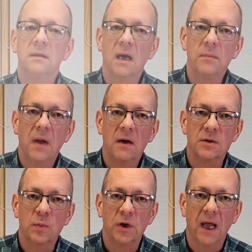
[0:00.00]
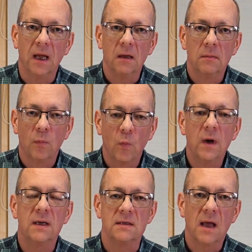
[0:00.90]
10 pounds per day.
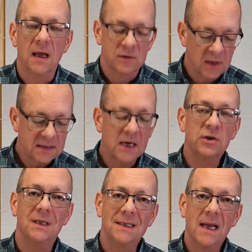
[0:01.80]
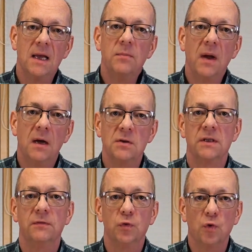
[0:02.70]
What is that? So that's actually 10 pounds
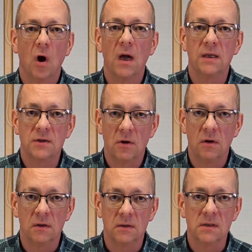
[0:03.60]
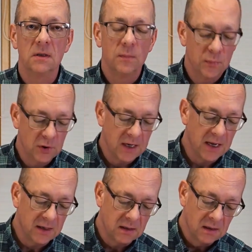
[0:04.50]
of dry solids per
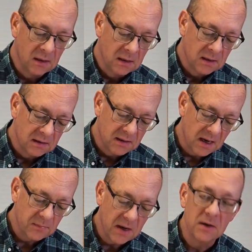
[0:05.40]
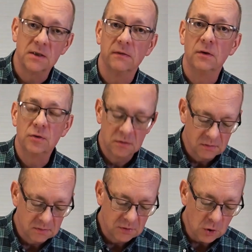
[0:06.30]
day. 10 pounds of
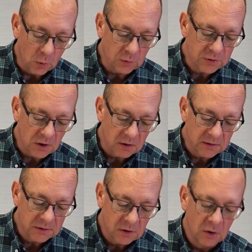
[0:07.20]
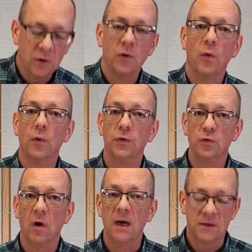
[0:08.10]
total solids or dry